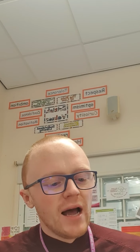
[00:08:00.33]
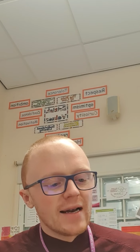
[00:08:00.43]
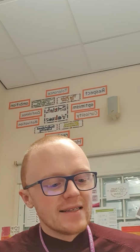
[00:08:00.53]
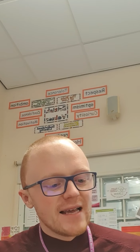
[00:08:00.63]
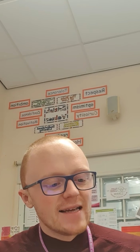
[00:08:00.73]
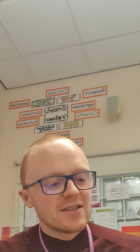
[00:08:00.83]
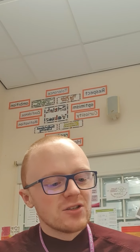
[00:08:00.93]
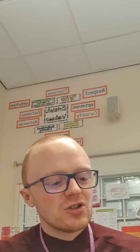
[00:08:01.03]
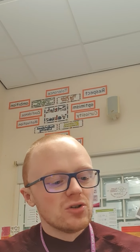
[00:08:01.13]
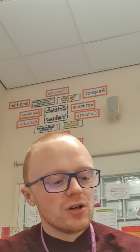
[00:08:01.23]
and as Eska
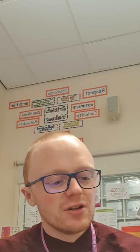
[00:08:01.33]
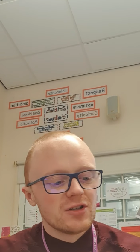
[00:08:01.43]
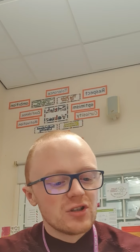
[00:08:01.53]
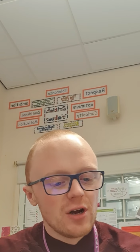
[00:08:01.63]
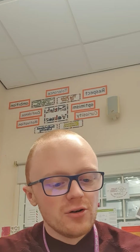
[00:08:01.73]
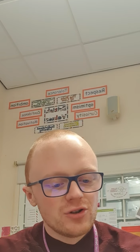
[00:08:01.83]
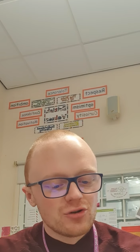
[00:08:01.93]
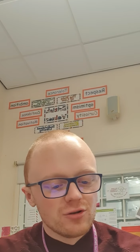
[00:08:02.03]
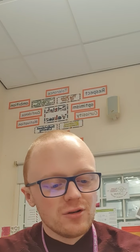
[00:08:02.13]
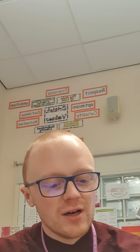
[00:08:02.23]
stood on the
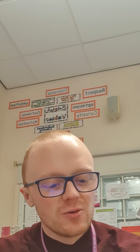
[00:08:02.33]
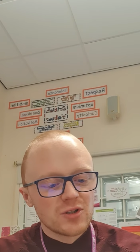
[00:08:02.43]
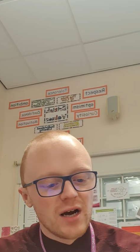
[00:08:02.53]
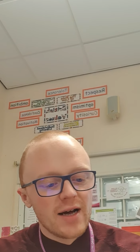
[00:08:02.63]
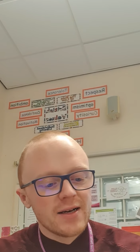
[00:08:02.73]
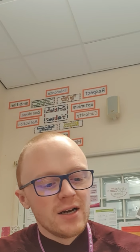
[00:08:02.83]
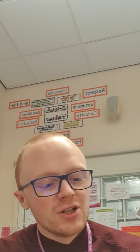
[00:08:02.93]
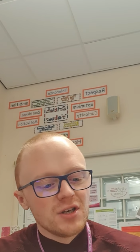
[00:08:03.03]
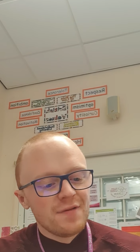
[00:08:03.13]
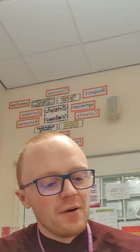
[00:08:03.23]
snow-strewn hillside,
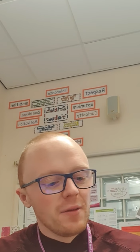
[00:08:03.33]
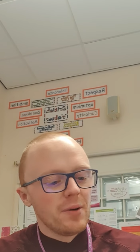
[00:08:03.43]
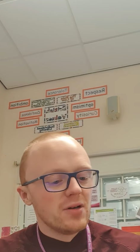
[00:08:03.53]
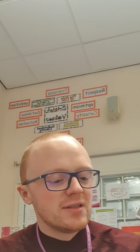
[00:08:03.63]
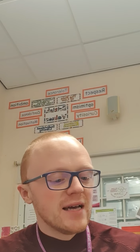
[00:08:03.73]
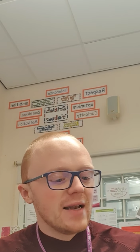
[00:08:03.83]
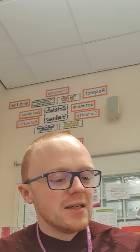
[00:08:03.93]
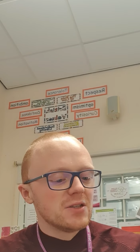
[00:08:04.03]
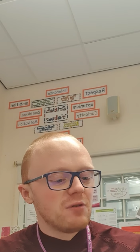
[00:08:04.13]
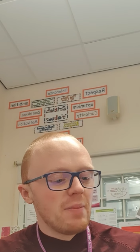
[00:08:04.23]
she felt the bird's
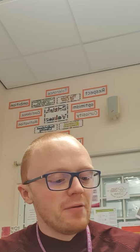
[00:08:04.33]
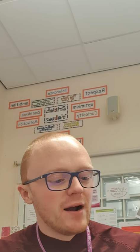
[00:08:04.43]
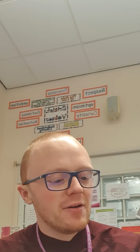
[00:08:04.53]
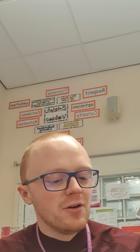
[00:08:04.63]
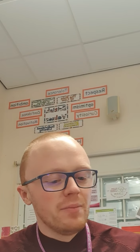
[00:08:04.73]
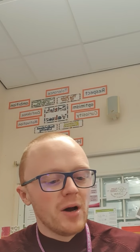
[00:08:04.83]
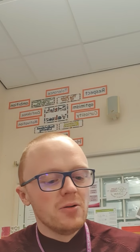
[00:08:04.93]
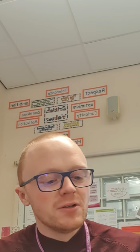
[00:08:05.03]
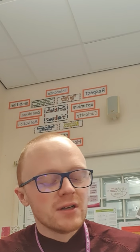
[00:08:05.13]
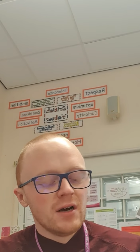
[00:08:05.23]
talons wrap around her
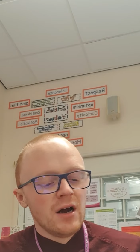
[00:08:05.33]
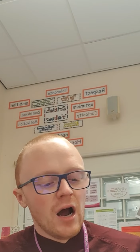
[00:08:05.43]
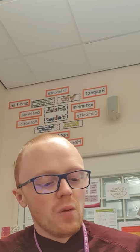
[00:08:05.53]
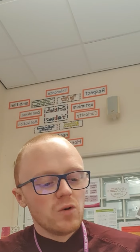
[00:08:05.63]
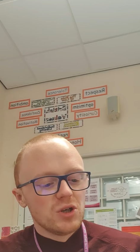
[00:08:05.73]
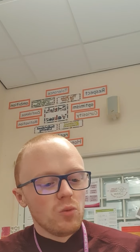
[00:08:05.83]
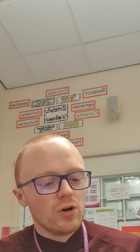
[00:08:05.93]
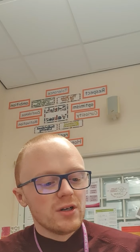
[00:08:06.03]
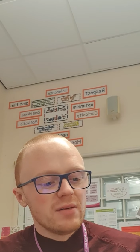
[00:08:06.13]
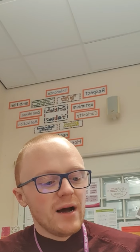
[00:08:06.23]
bones, and she
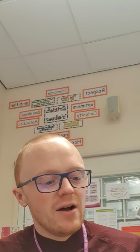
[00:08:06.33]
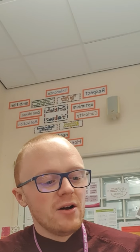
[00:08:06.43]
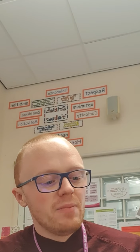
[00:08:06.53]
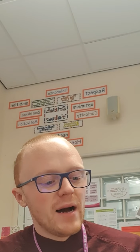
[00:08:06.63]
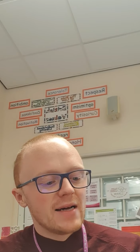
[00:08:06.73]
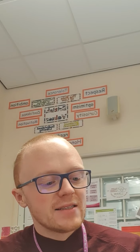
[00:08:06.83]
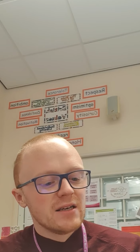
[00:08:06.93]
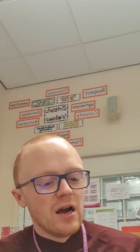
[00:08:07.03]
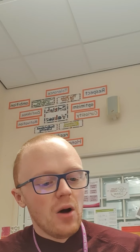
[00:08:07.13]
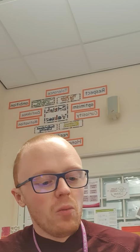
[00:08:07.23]
wondered about her past
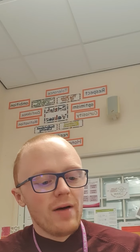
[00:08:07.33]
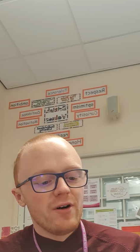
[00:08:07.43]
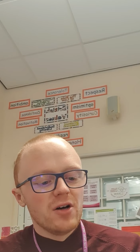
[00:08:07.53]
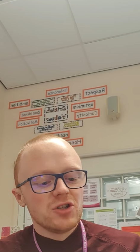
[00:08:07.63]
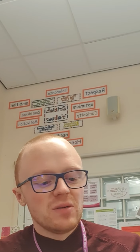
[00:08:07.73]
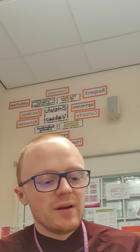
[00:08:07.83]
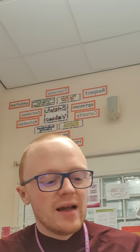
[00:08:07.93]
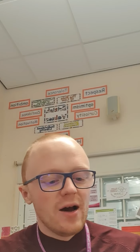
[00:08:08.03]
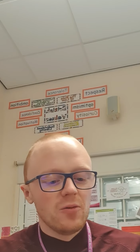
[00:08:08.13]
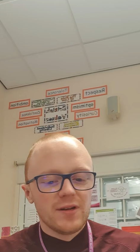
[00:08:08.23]
and whether she'd been
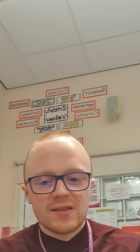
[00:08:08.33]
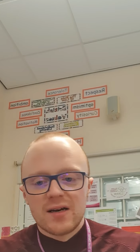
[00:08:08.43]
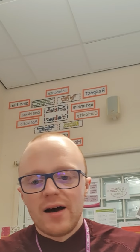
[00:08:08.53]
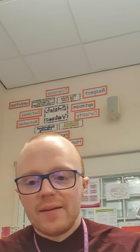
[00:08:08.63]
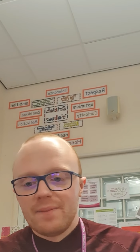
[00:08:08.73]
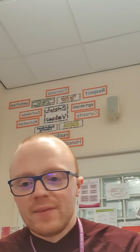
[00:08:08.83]
held this tight.